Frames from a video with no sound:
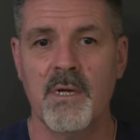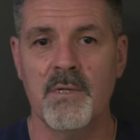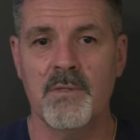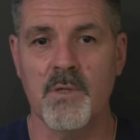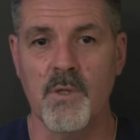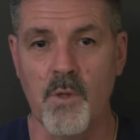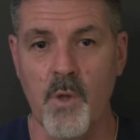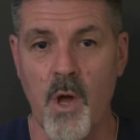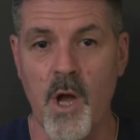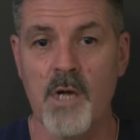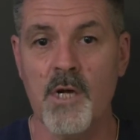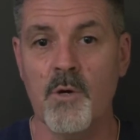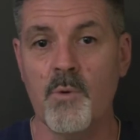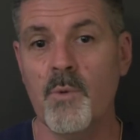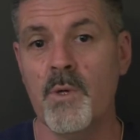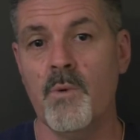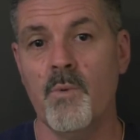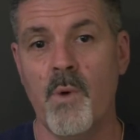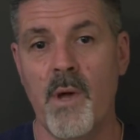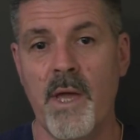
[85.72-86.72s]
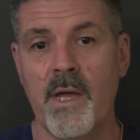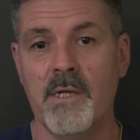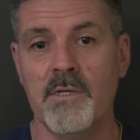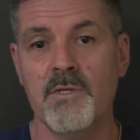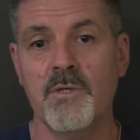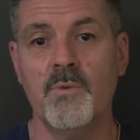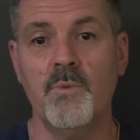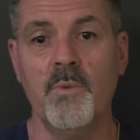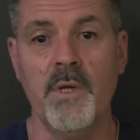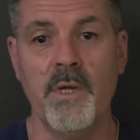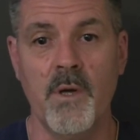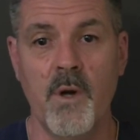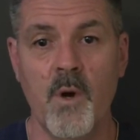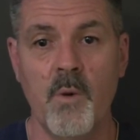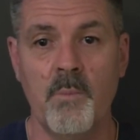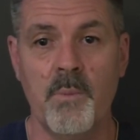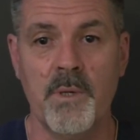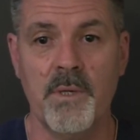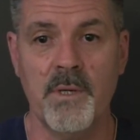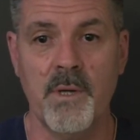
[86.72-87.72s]
The longer we wait to
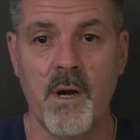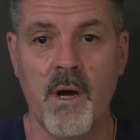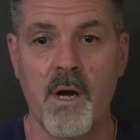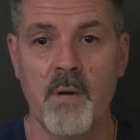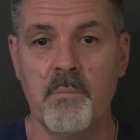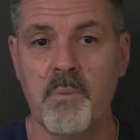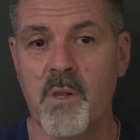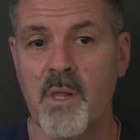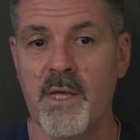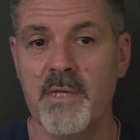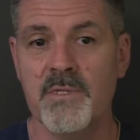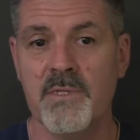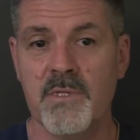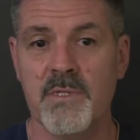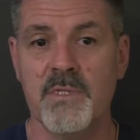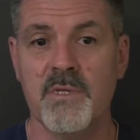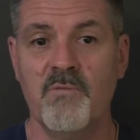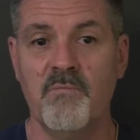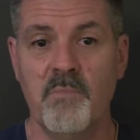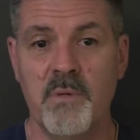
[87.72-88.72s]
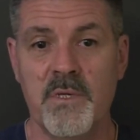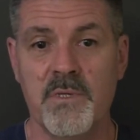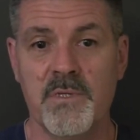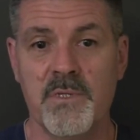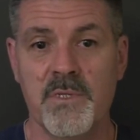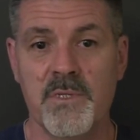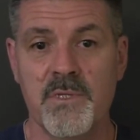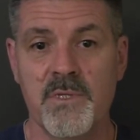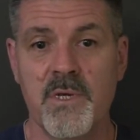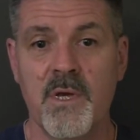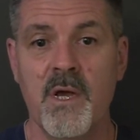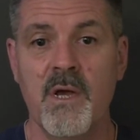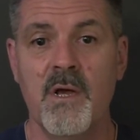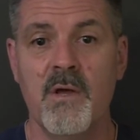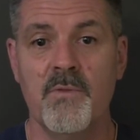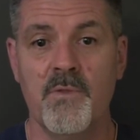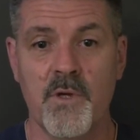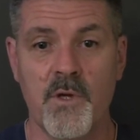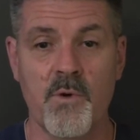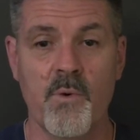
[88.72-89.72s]
reopen our places of business,
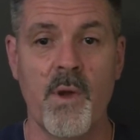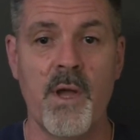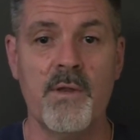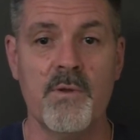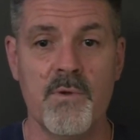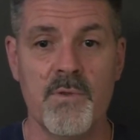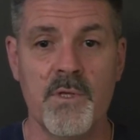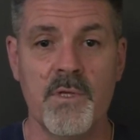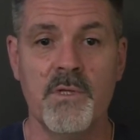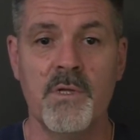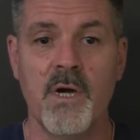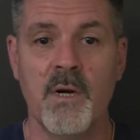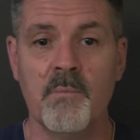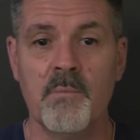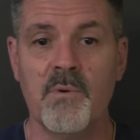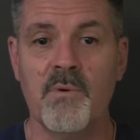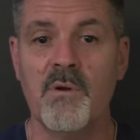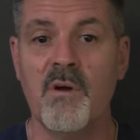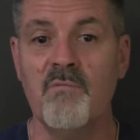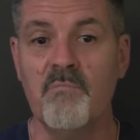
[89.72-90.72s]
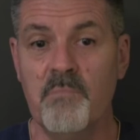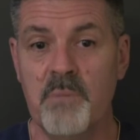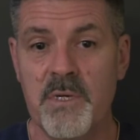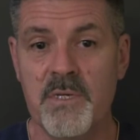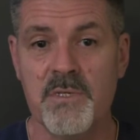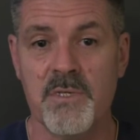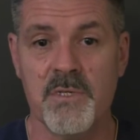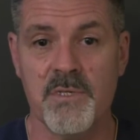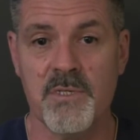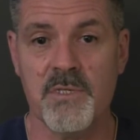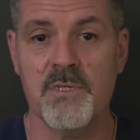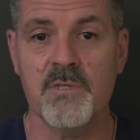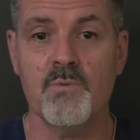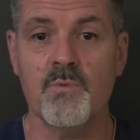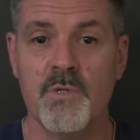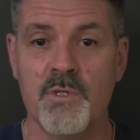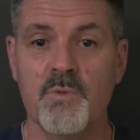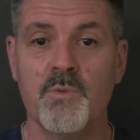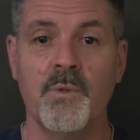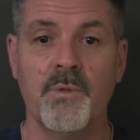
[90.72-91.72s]
the greater the number of businesses
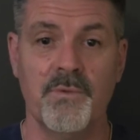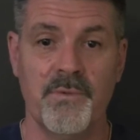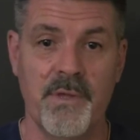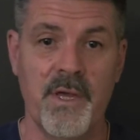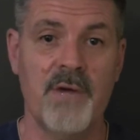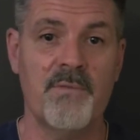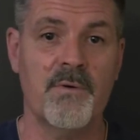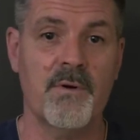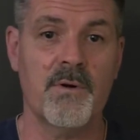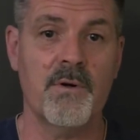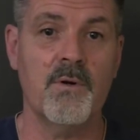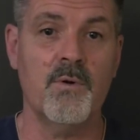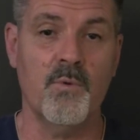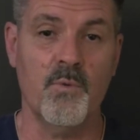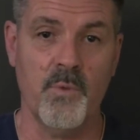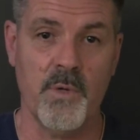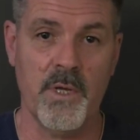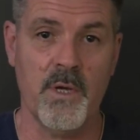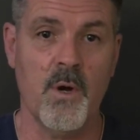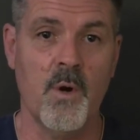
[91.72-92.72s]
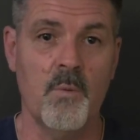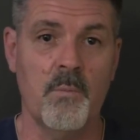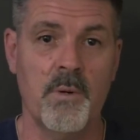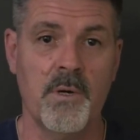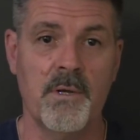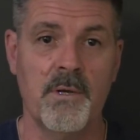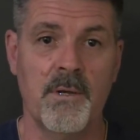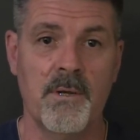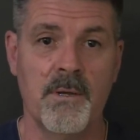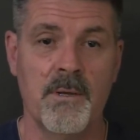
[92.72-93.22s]
which will never reopen.